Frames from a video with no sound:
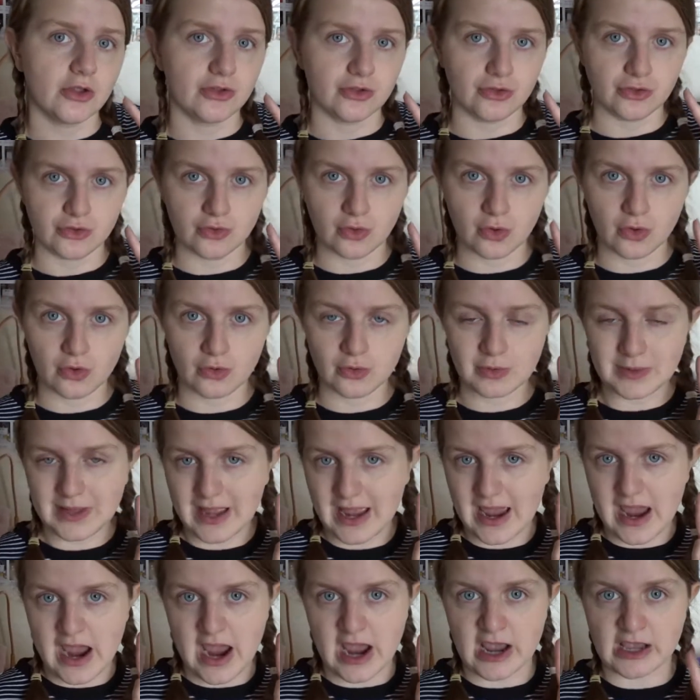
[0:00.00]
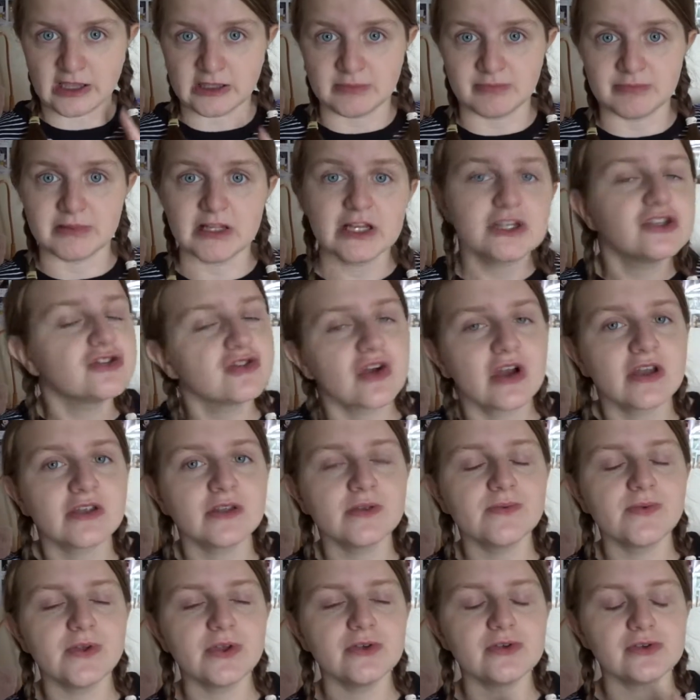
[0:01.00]
known as blood
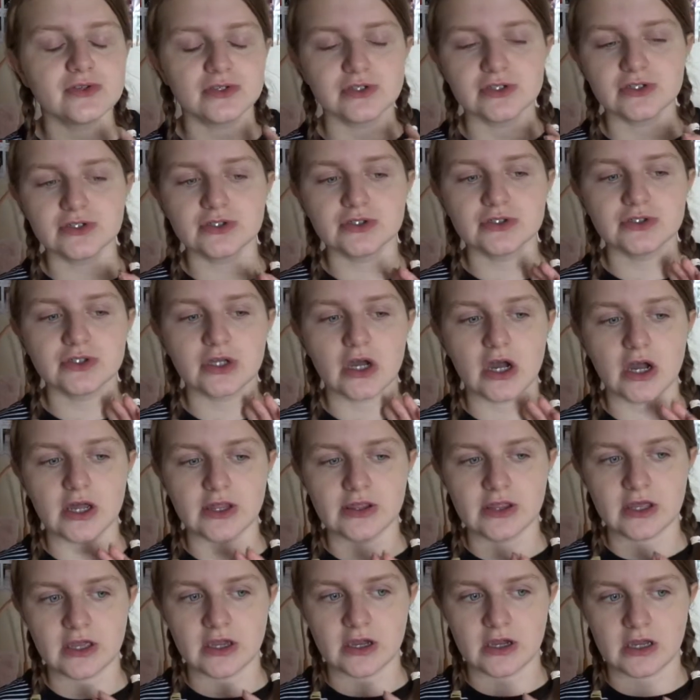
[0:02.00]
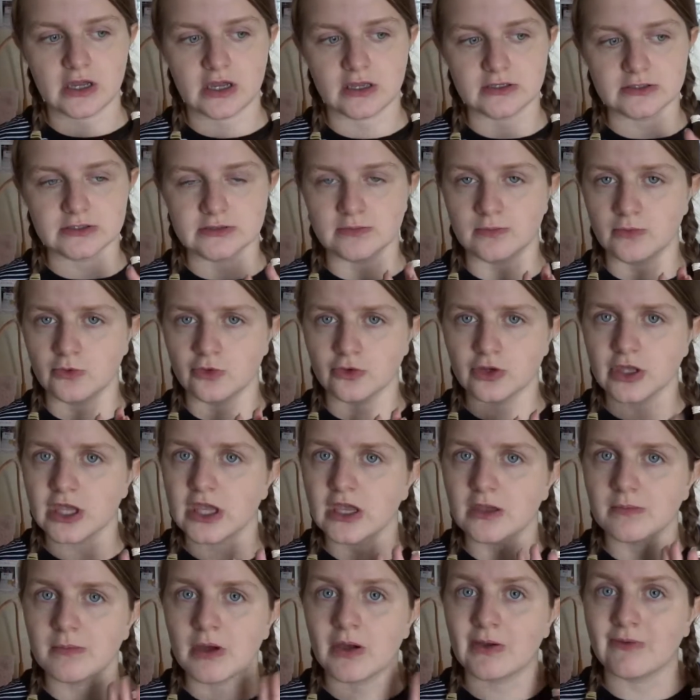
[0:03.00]
transfusions. I think I have some more
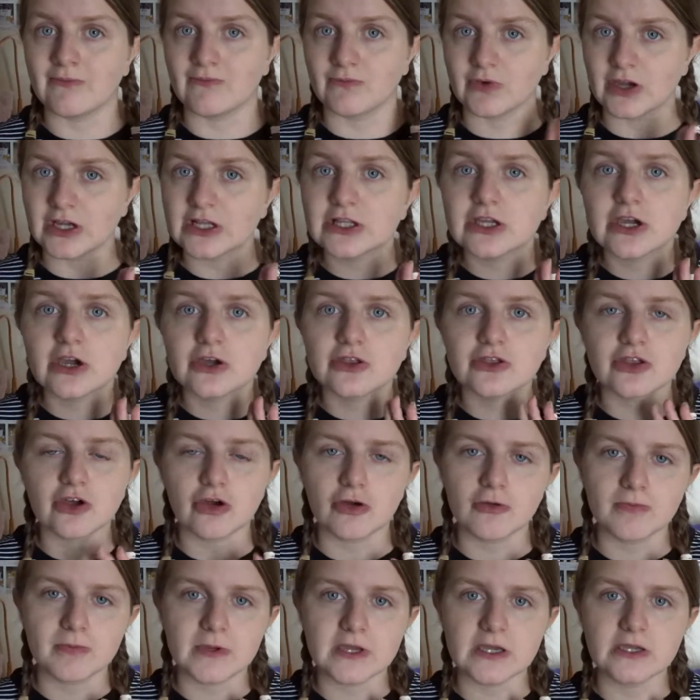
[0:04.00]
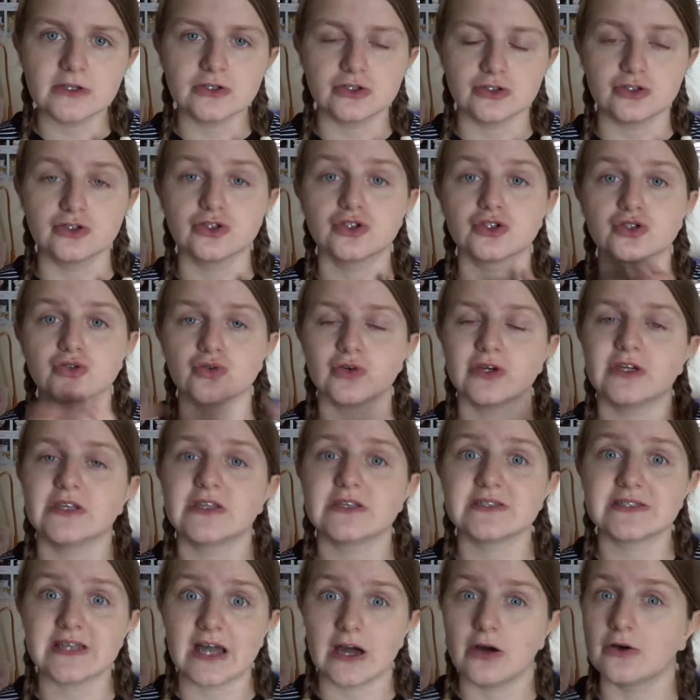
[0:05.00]
chemo and radiotherapy to destroy the
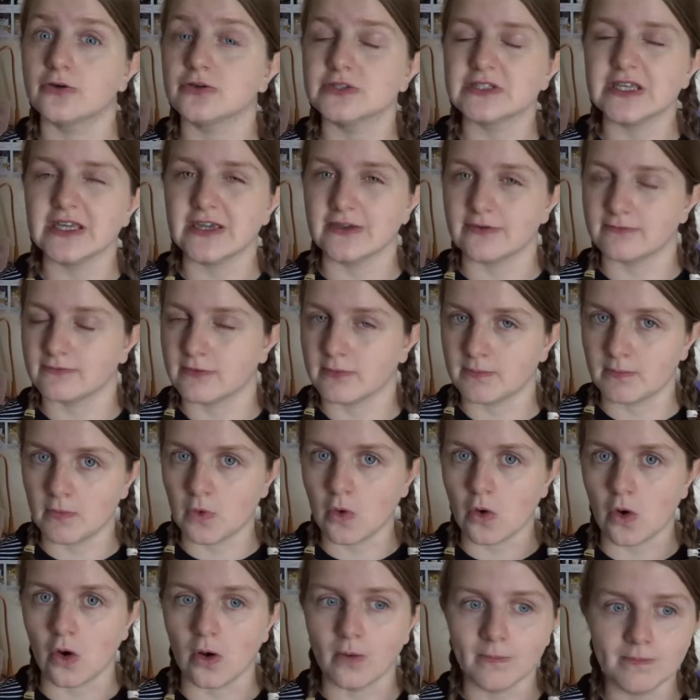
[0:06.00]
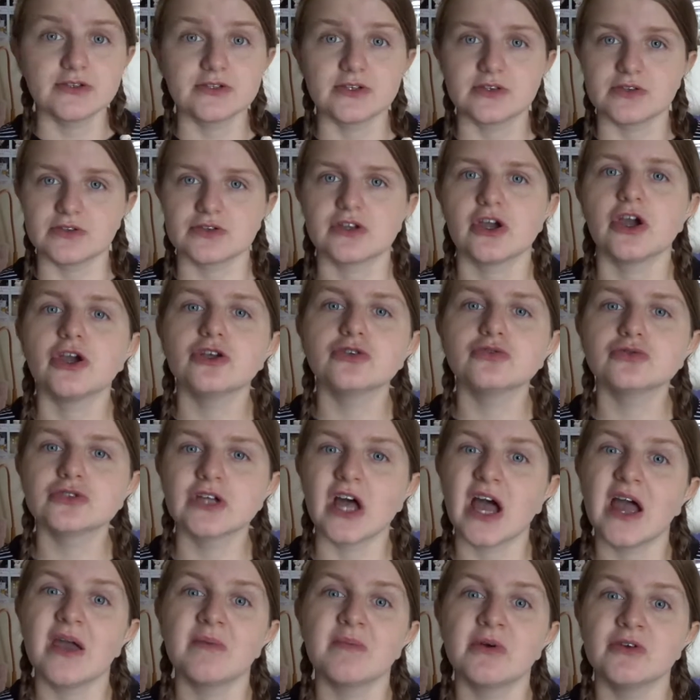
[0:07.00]
cells even more. So the total
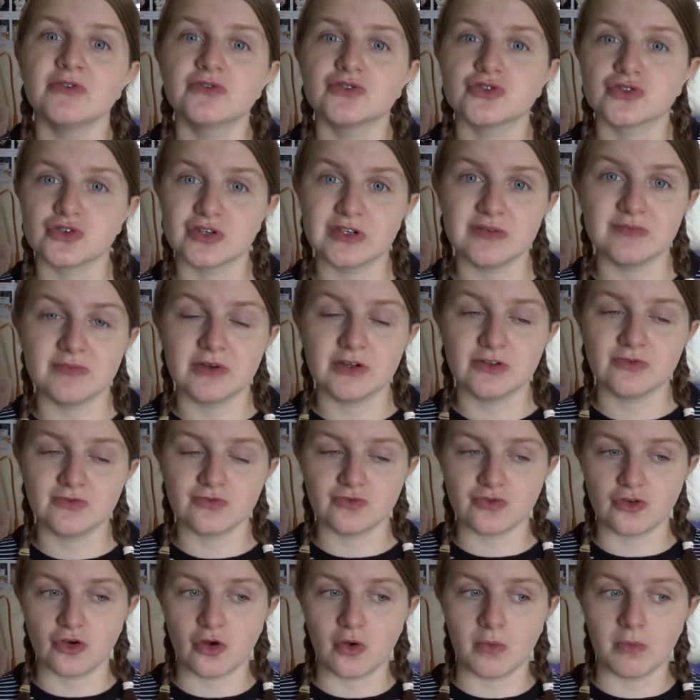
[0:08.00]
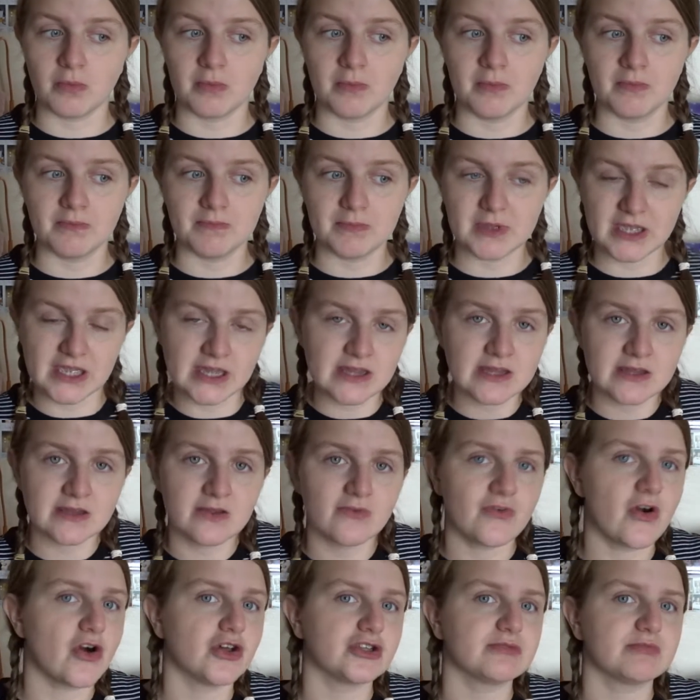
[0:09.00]
time of treatment from beginning
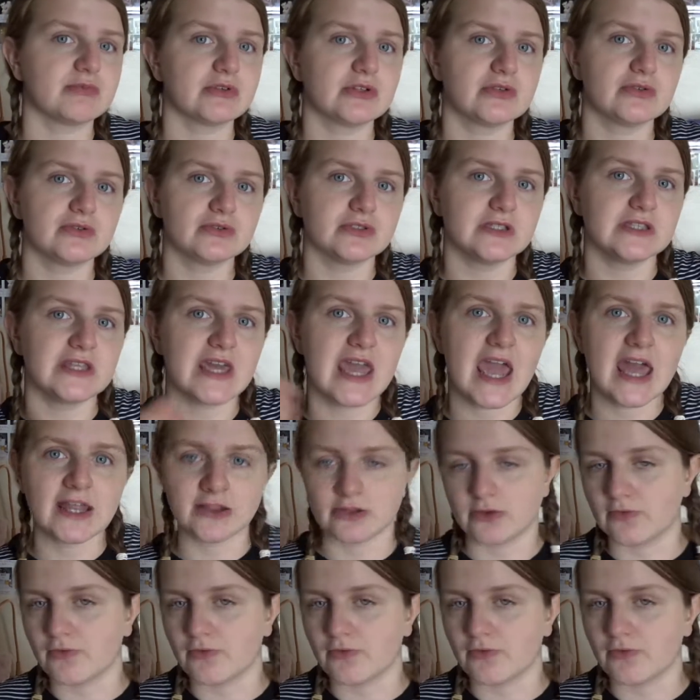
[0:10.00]
of hospital to the end